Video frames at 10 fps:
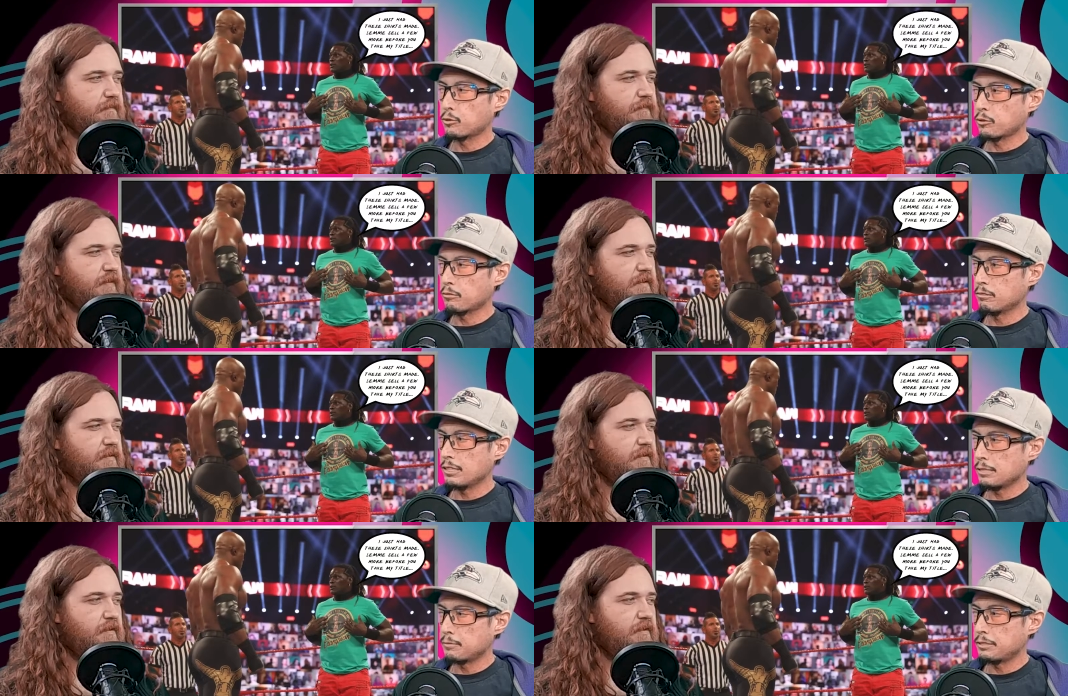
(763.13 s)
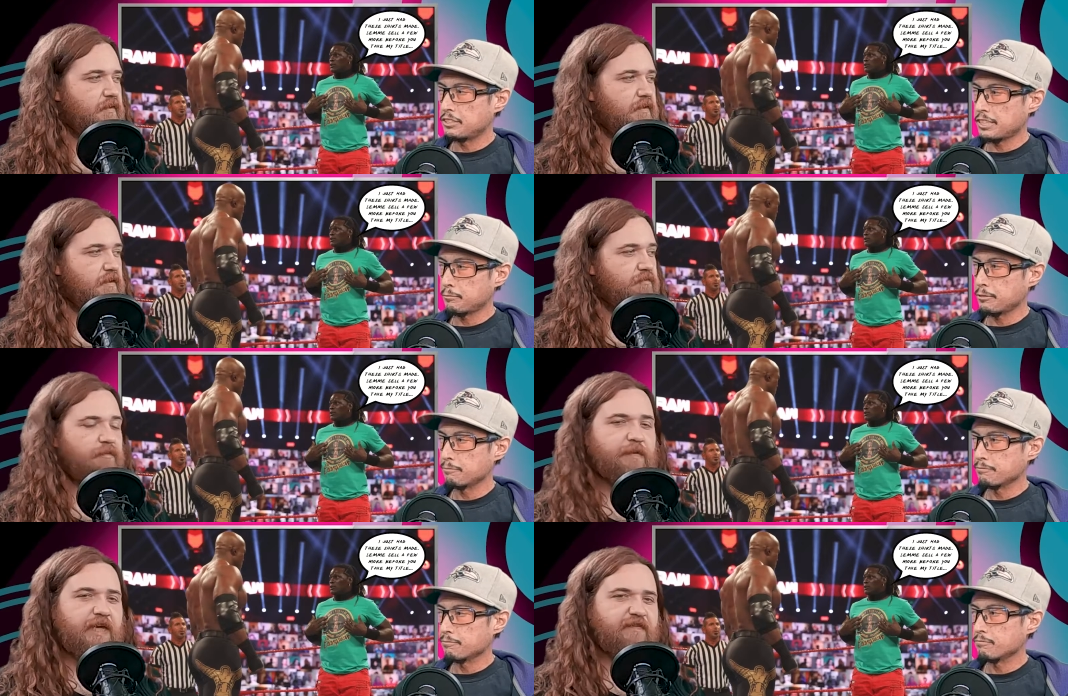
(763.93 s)
Speaker 1: or Elimination Chamber.
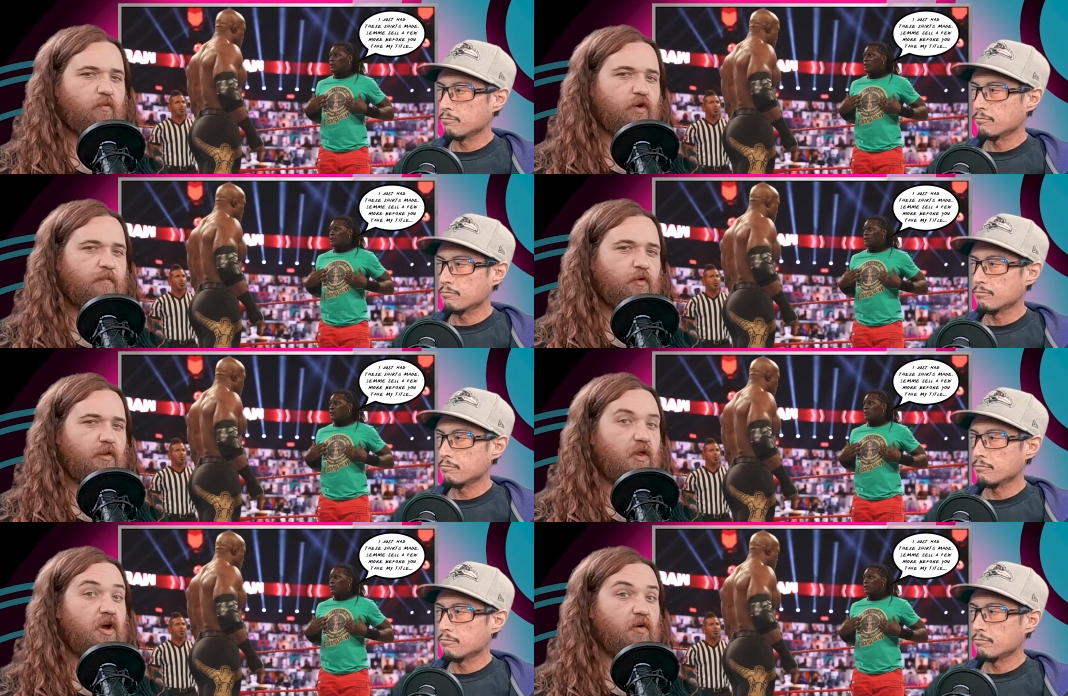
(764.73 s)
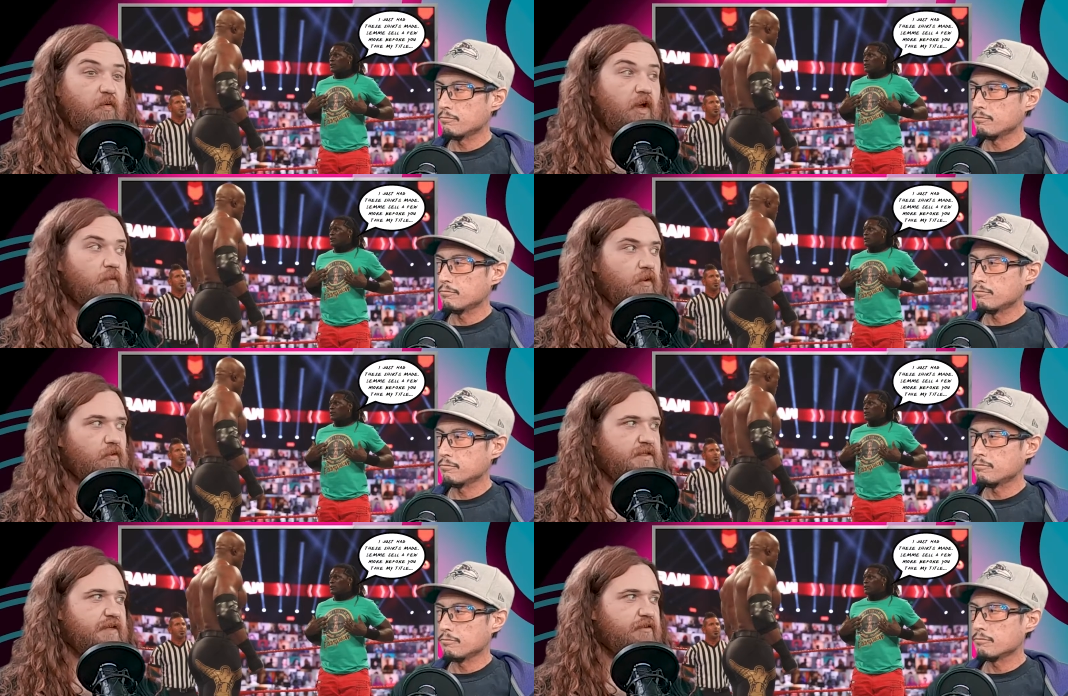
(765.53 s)
Maybe give
Speaker 2: them one more long run where it
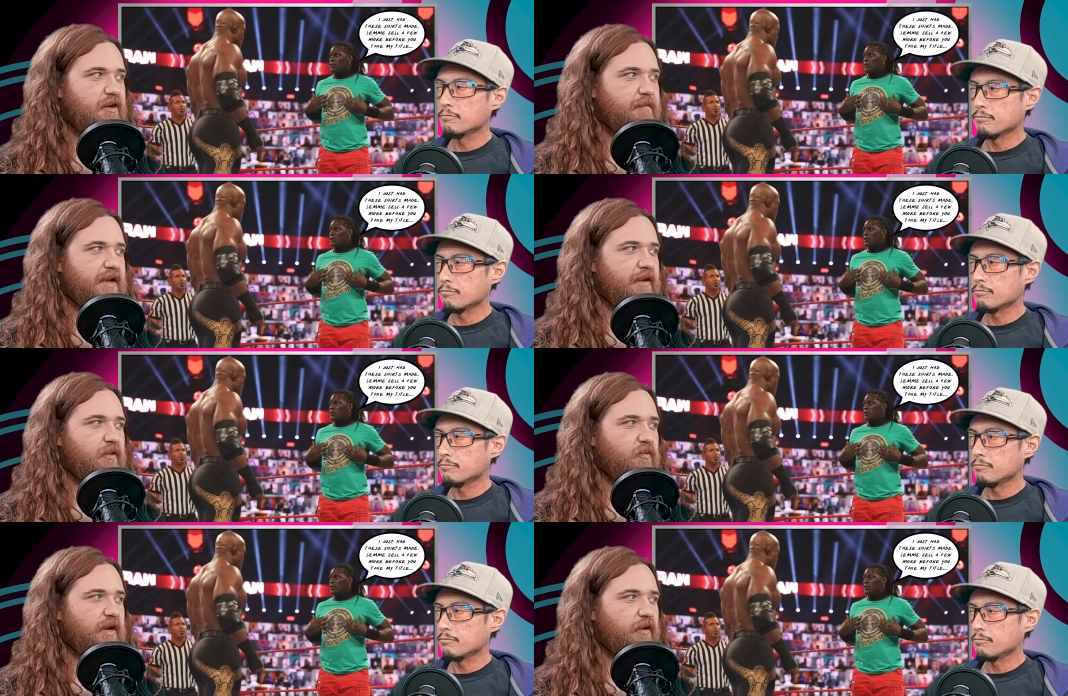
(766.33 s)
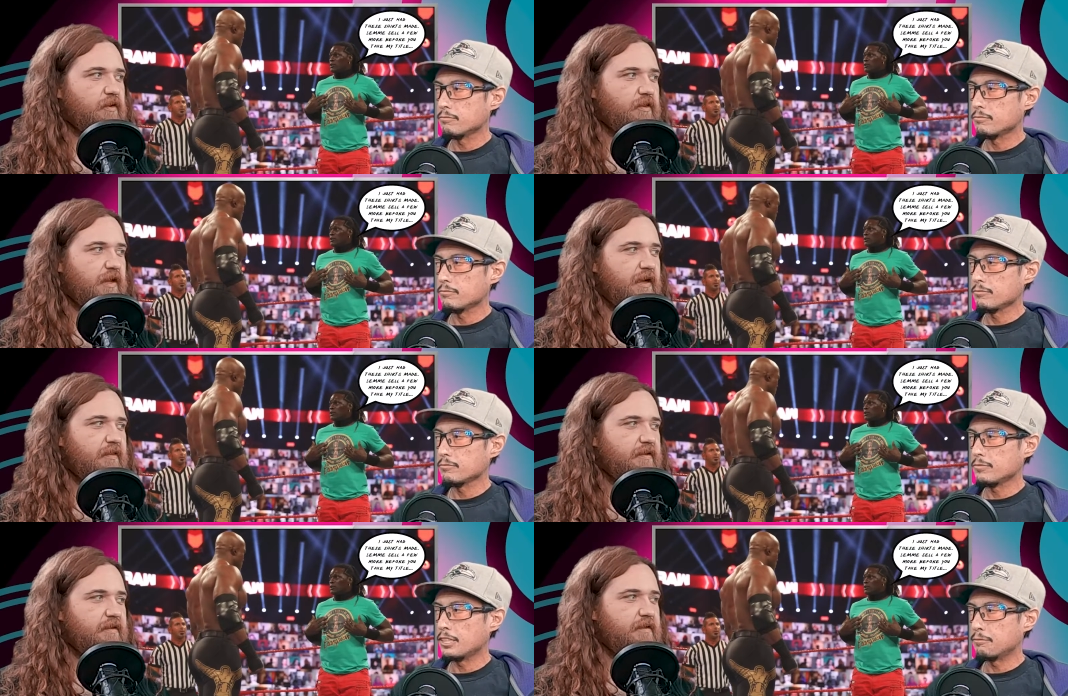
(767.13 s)
looks like they're going to make another record thing
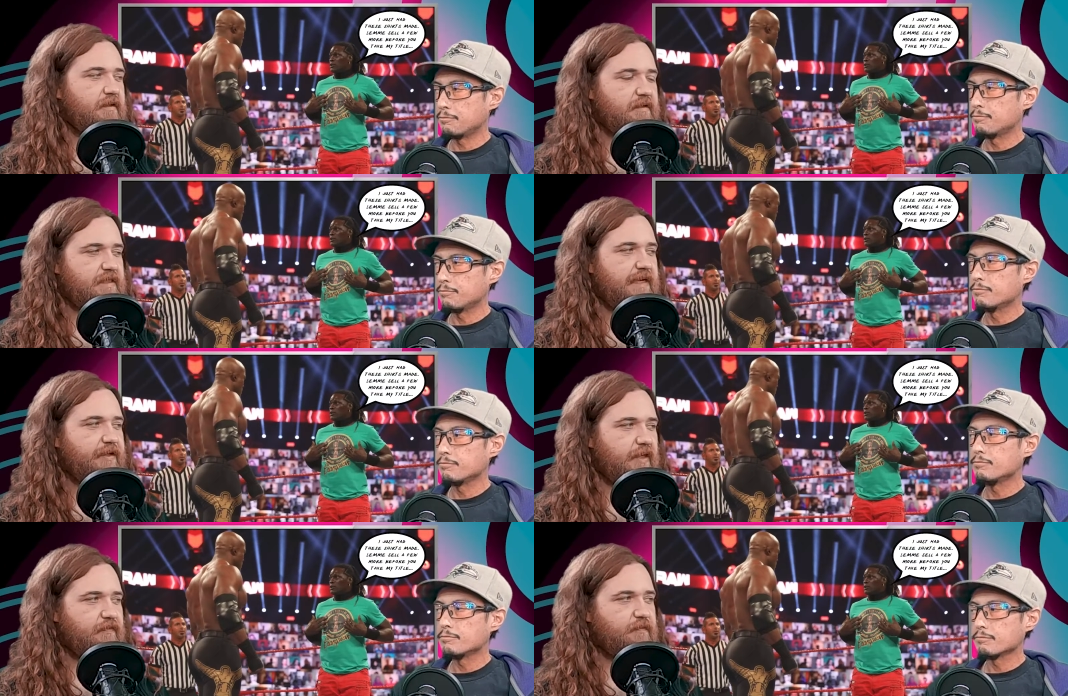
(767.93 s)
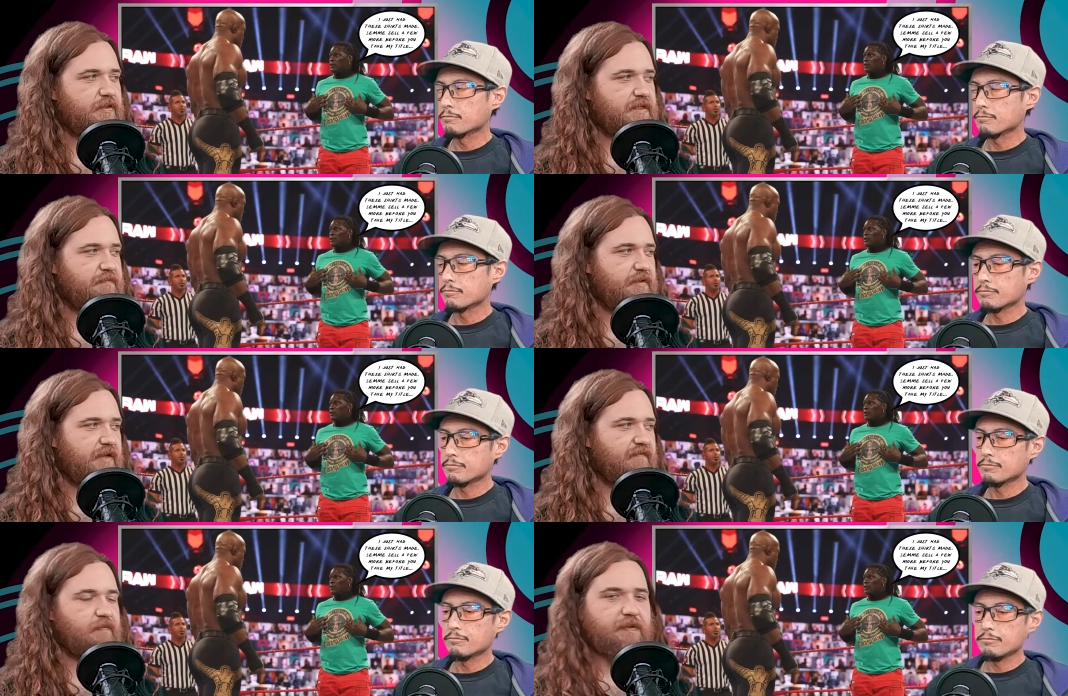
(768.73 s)
and then yeah. take it off them or something.
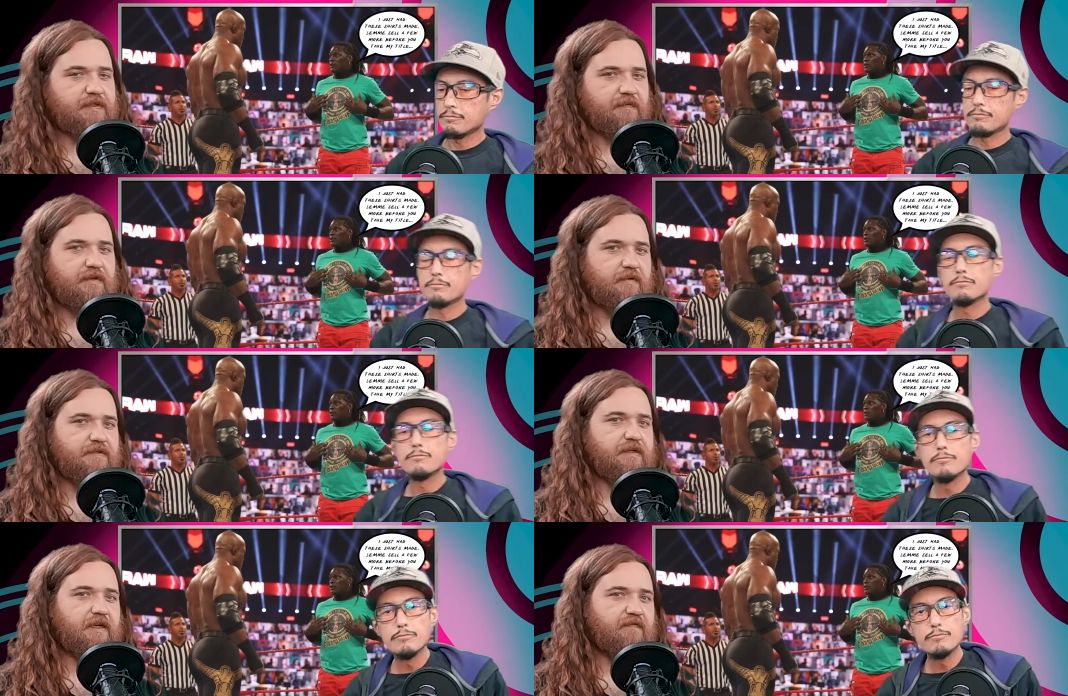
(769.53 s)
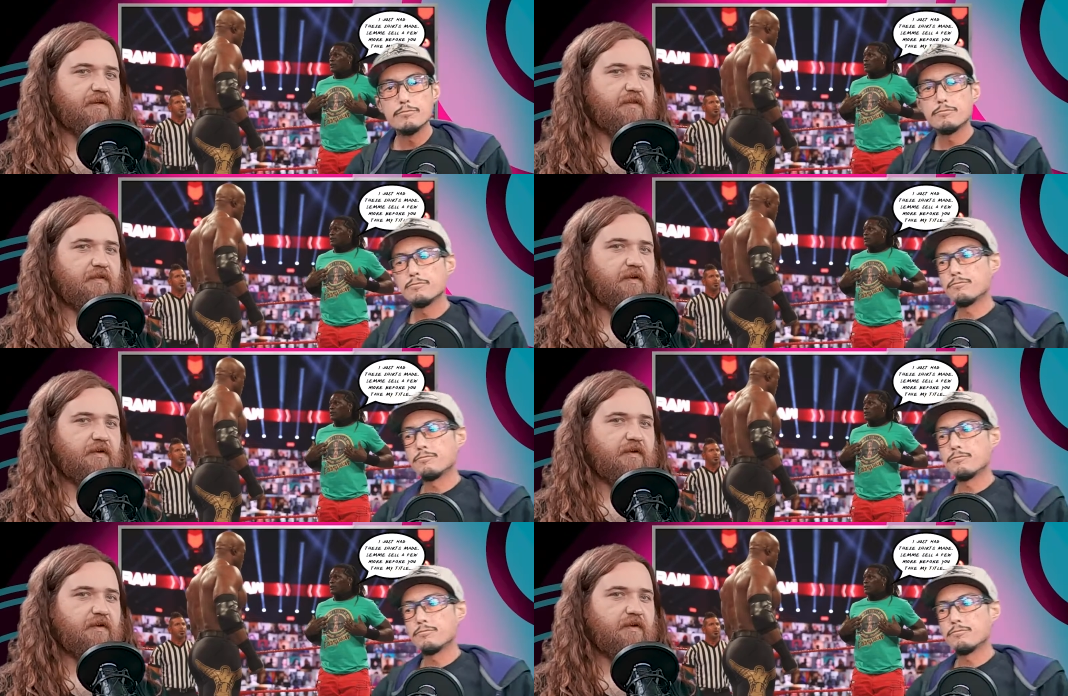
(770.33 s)
Have them be something else significant